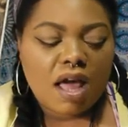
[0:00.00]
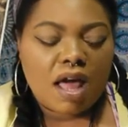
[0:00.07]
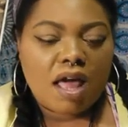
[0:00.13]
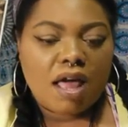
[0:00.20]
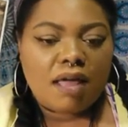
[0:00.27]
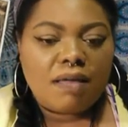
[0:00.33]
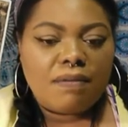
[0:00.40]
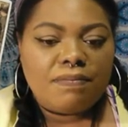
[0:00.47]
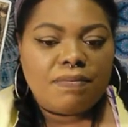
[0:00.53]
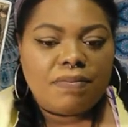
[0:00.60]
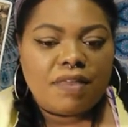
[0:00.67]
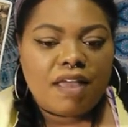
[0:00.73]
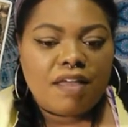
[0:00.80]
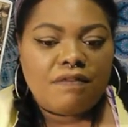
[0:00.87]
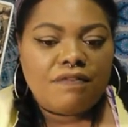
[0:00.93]
Um,
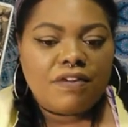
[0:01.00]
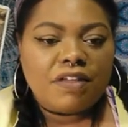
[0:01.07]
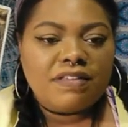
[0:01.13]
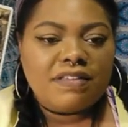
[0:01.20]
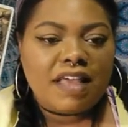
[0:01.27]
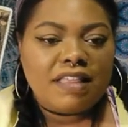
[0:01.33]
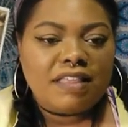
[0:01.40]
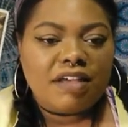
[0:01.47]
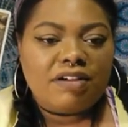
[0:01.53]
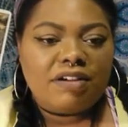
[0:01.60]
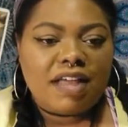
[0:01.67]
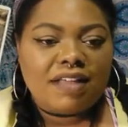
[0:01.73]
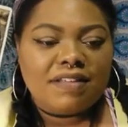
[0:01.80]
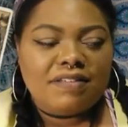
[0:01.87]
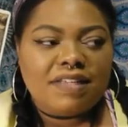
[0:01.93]
it feels like they're
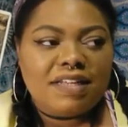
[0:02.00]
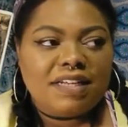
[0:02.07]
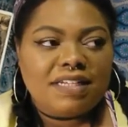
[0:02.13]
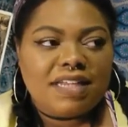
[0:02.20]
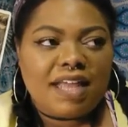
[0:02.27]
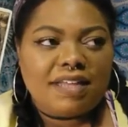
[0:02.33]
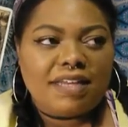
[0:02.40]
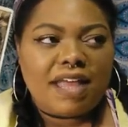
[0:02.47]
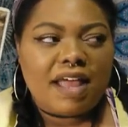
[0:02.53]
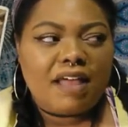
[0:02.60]
not sitting down to